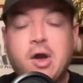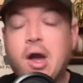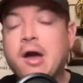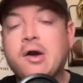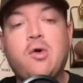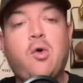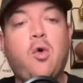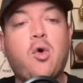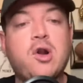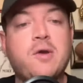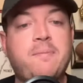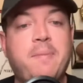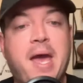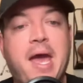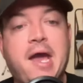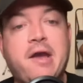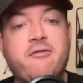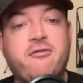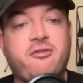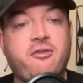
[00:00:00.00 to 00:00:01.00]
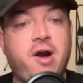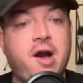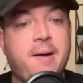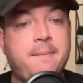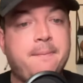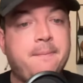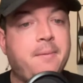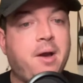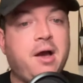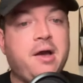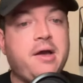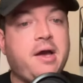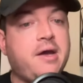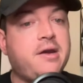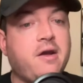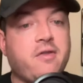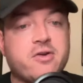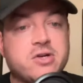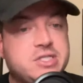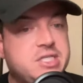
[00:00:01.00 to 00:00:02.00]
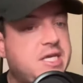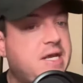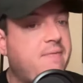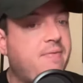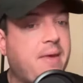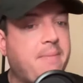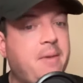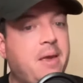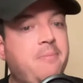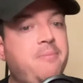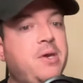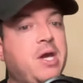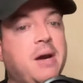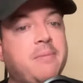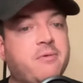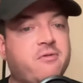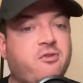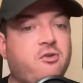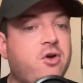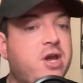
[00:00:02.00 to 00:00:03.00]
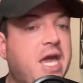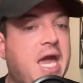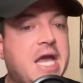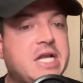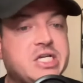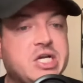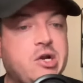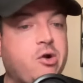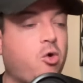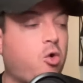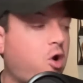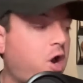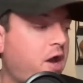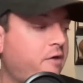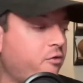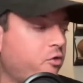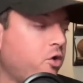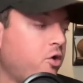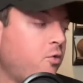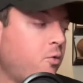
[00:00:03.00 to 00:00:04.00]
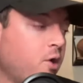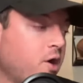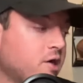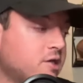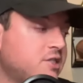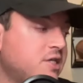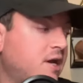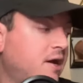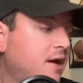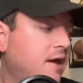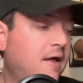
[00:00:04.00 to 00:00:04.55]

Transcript: a quarterback from uh, another team that may become a free agent, or however it works.